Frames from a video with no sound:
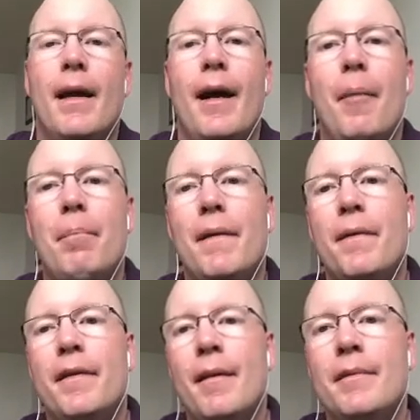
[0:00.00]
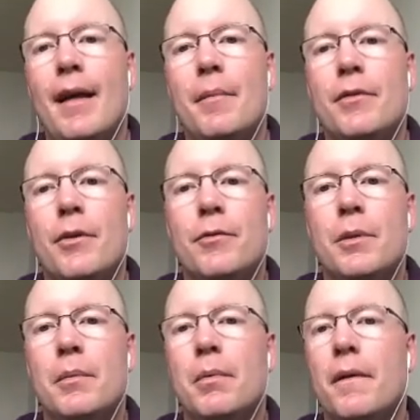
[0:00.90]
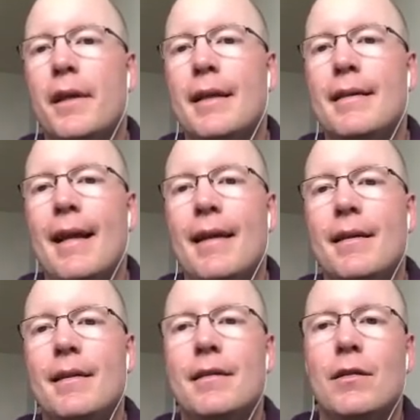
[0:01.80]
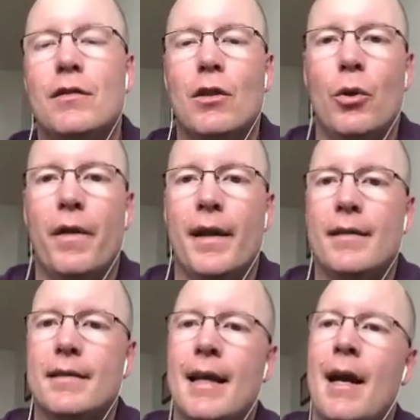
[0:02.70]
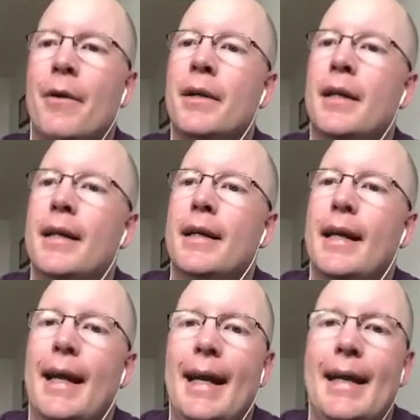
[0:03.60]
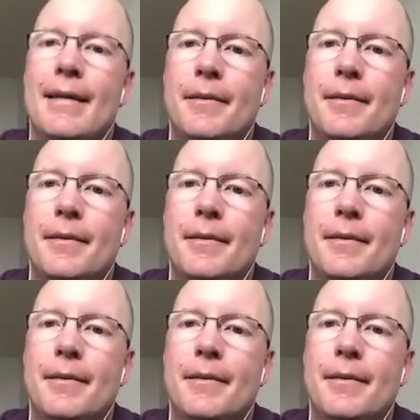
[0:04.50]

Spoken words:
But sometimes those people, the intent is to slow things down and